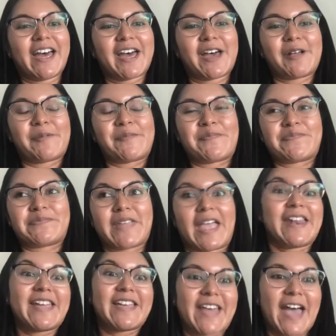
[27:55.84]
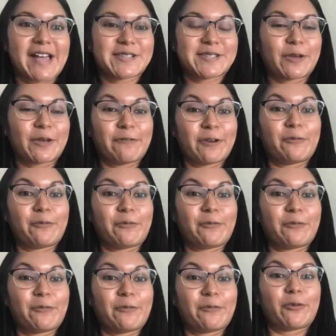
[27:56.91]
Any of that. So if it
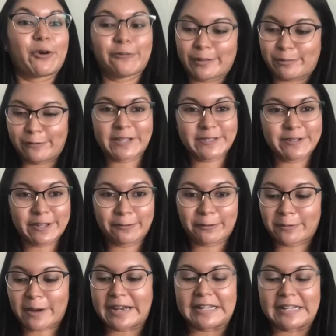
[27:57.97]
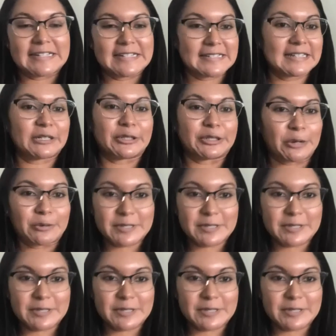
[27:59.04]
weren't for the professors that were writing these little